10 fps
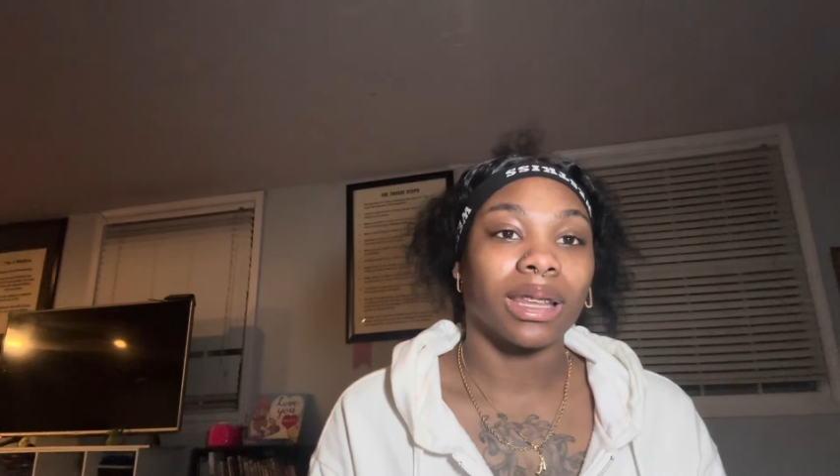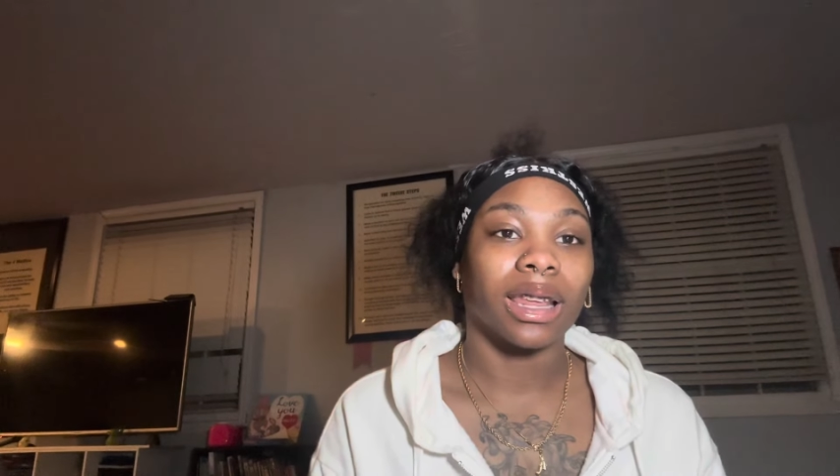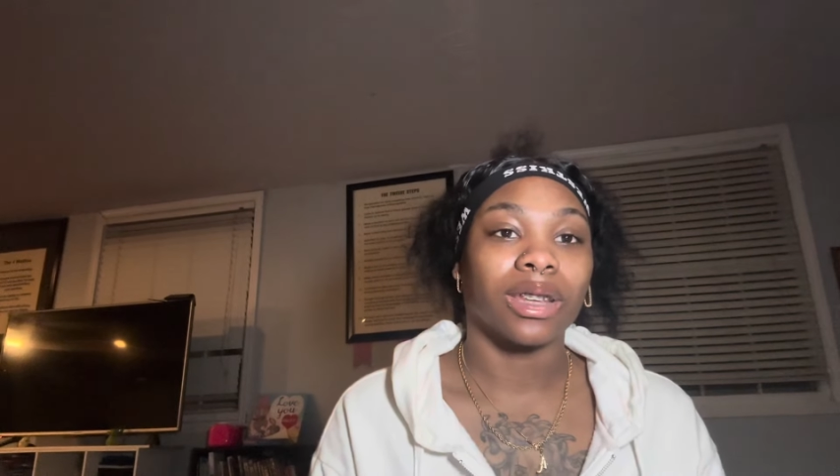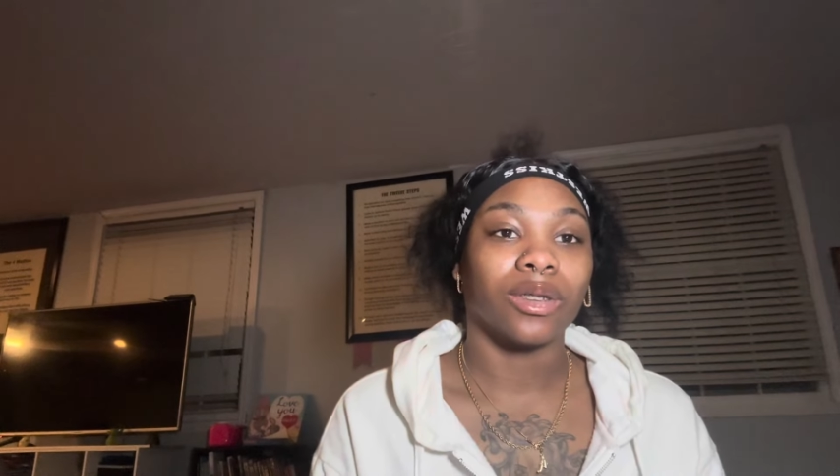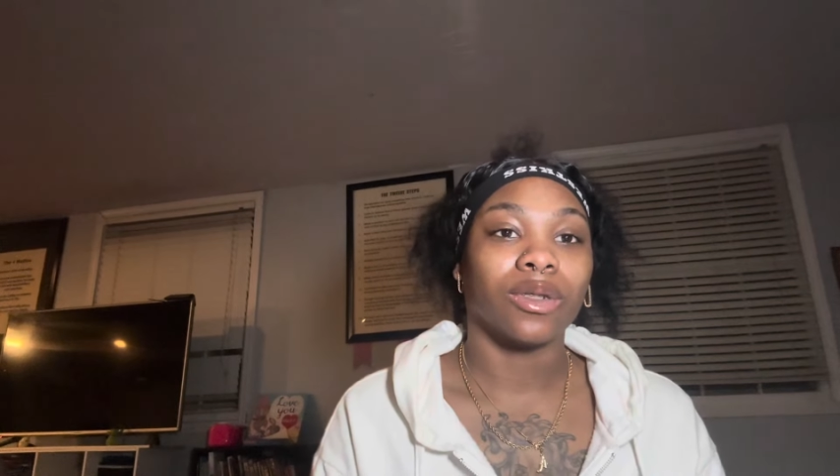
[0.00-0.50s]

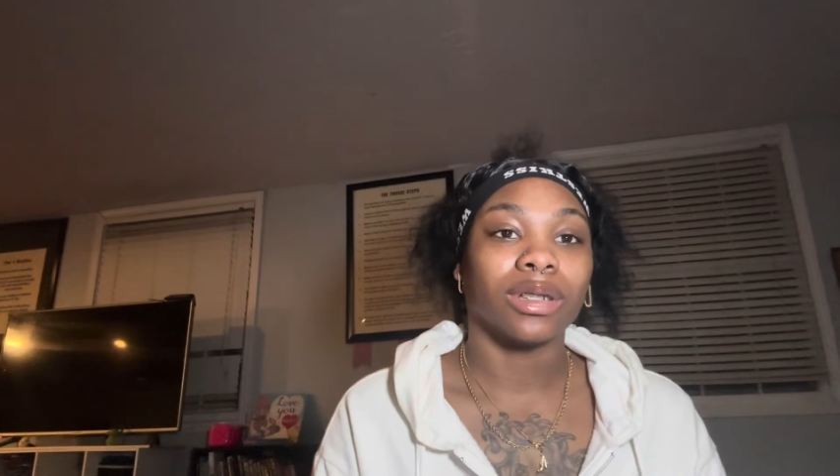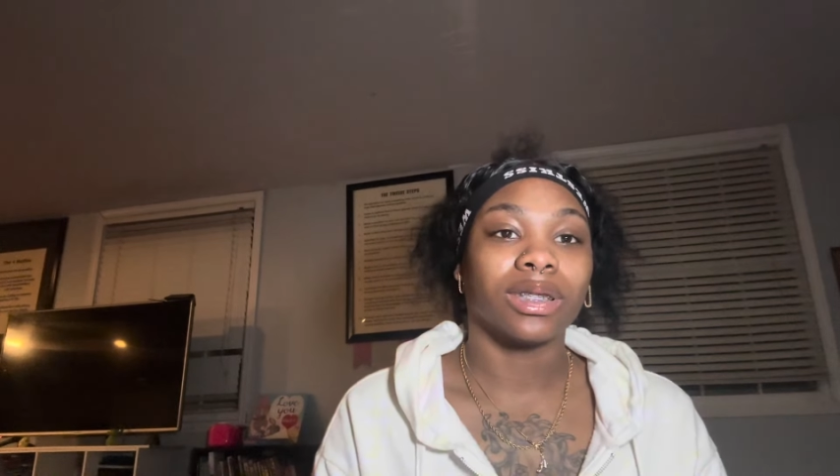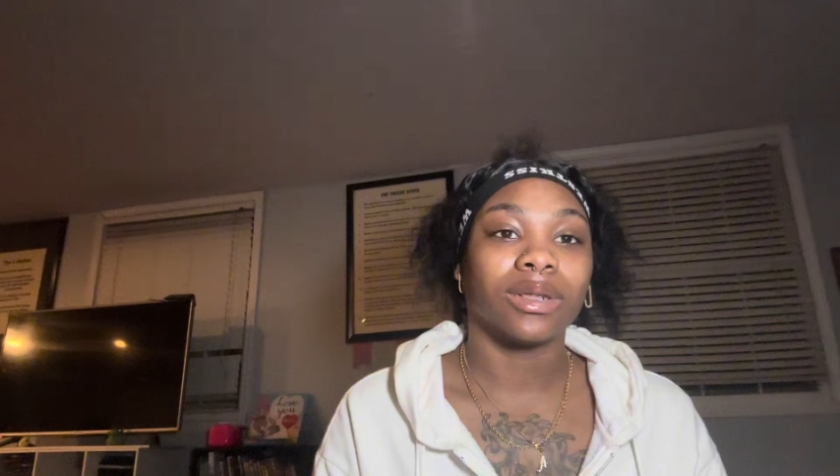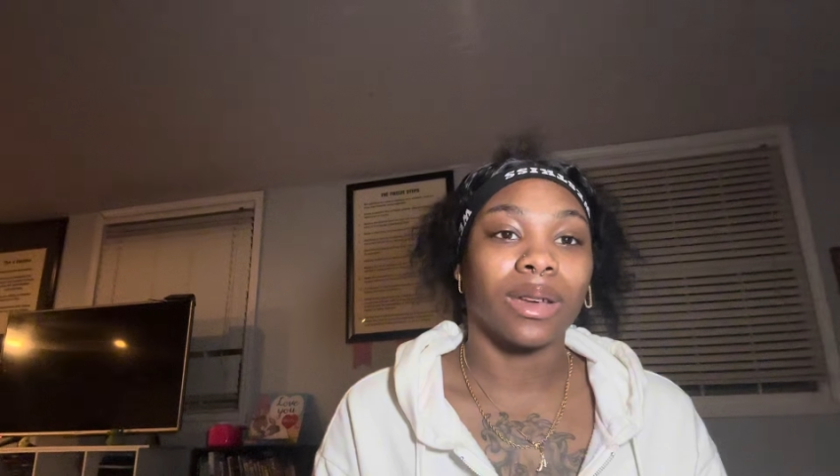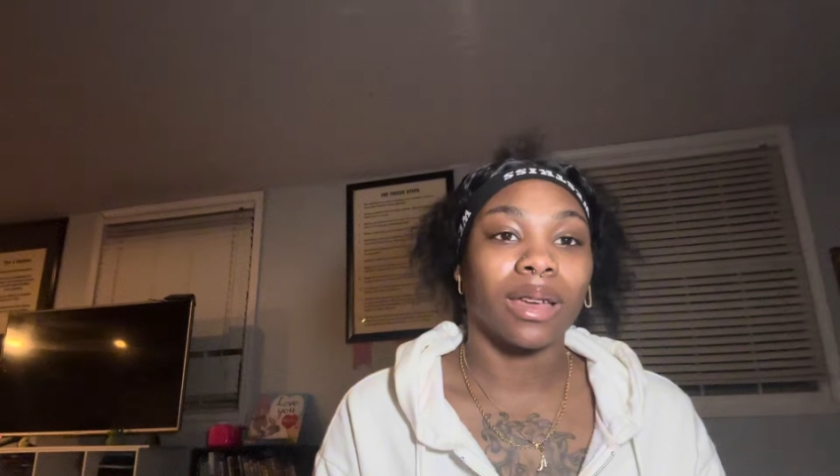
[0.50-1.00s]
that you're
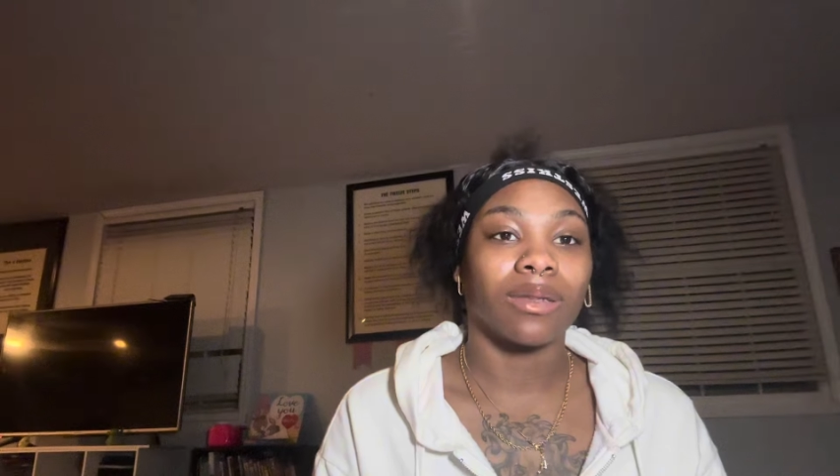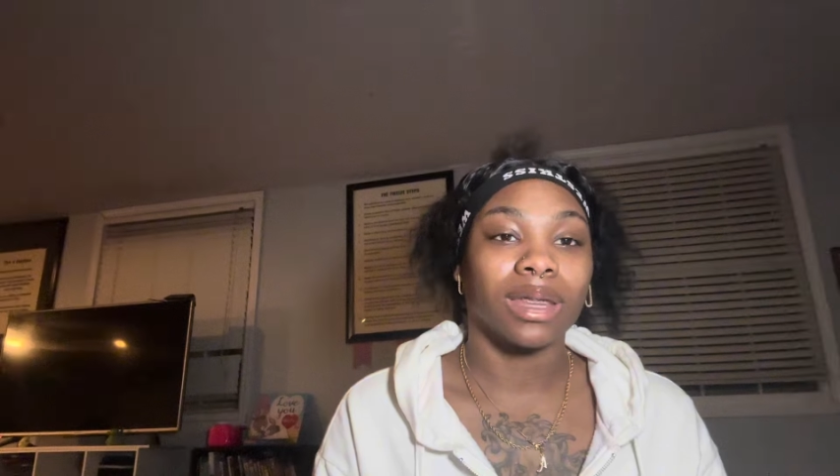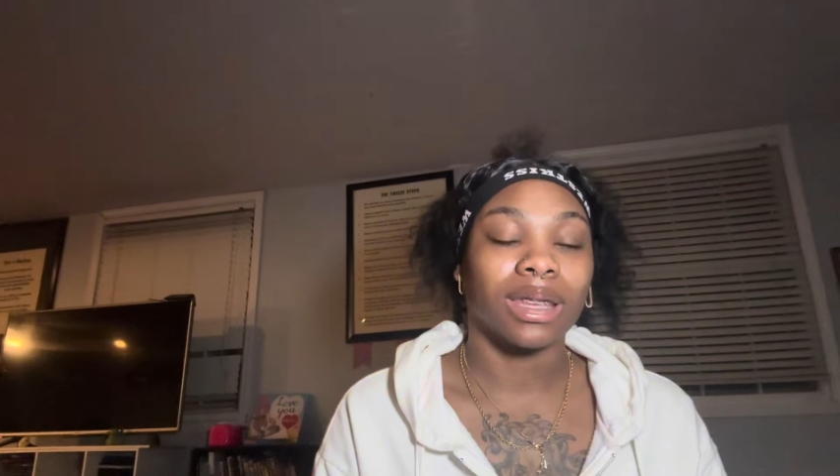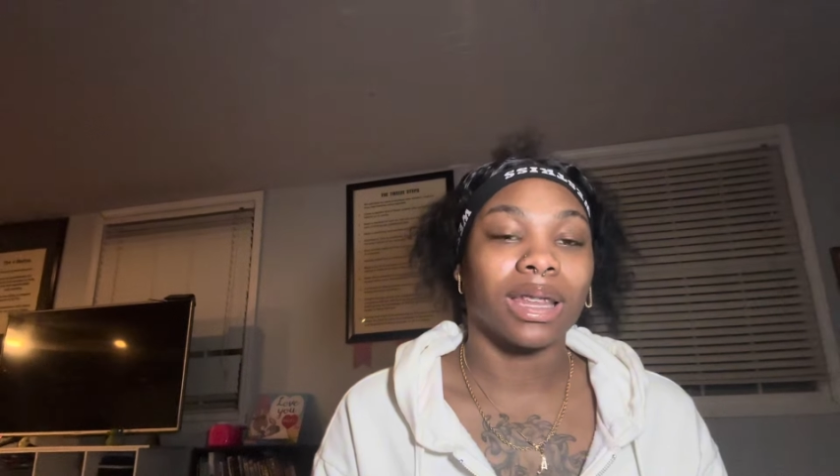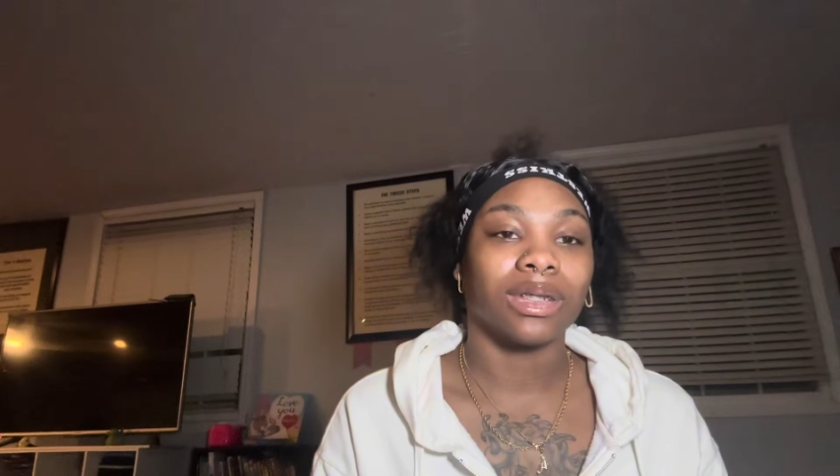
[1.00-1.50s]
still
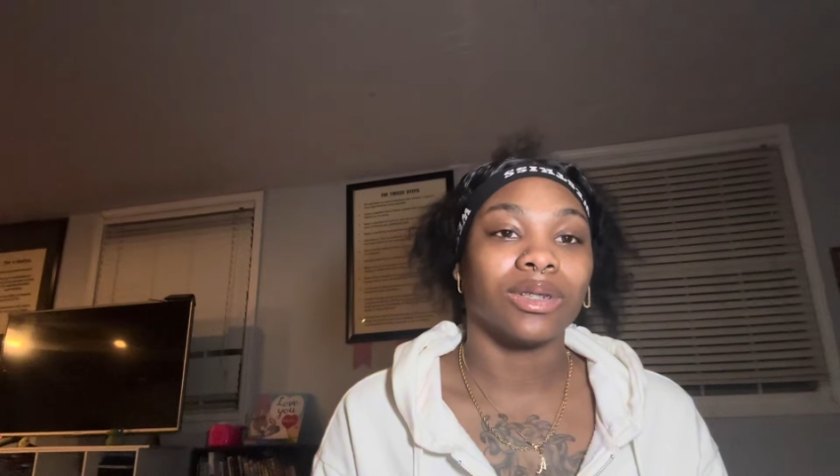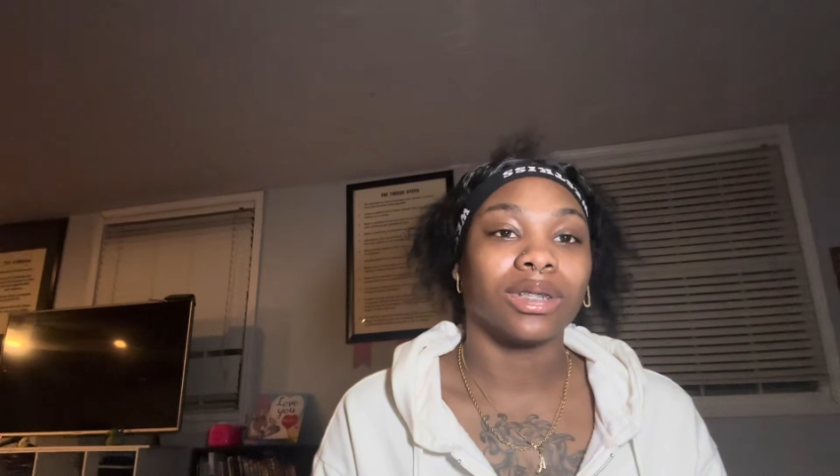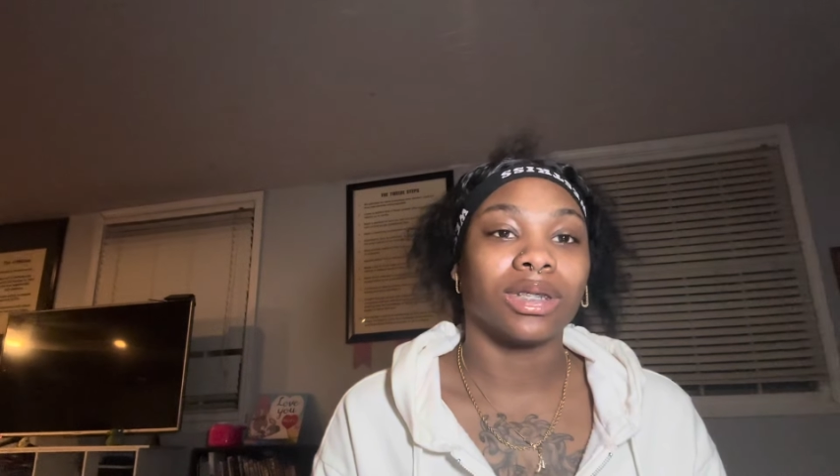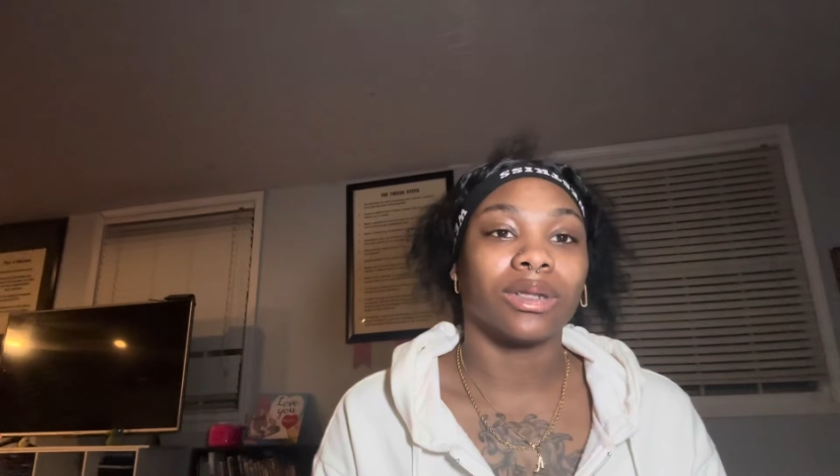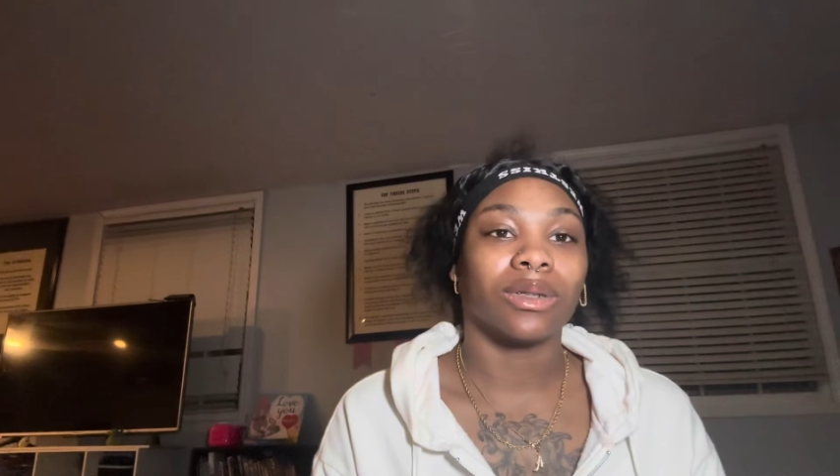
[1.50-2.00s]
healthy, that you're
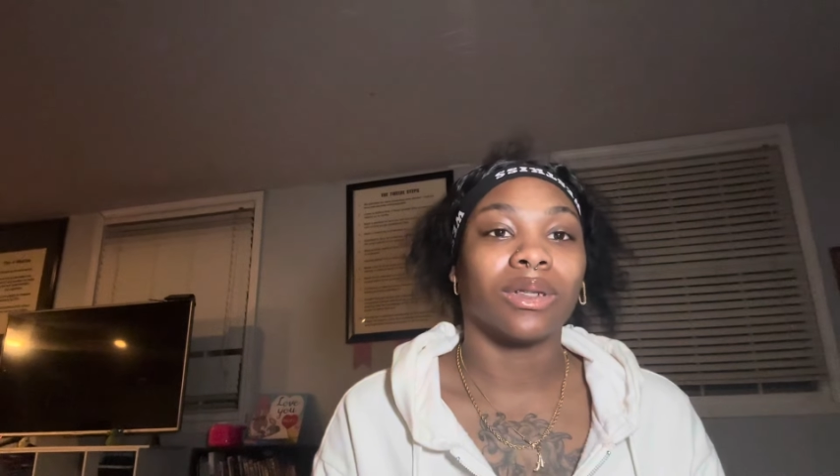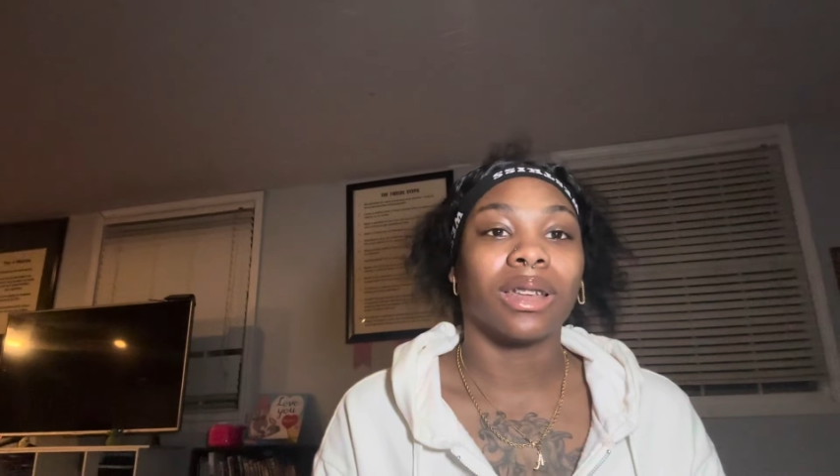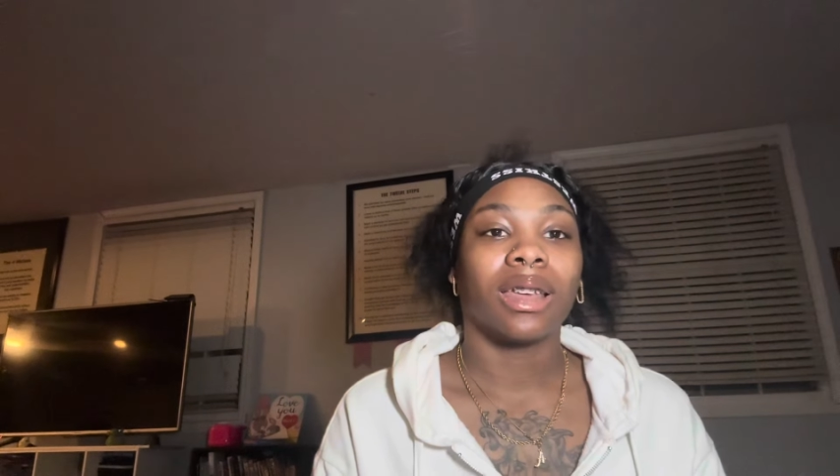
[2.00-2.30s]
still,